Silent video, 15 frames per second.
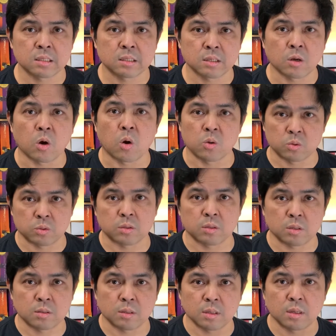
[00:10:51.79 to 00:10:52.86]
All
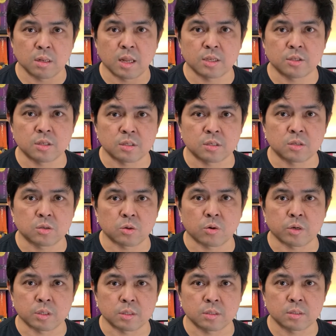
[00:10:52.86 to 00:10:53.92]
Legend
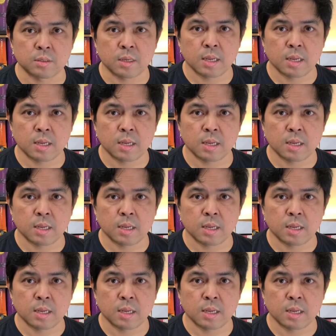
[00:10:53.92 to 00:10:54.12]
Stories,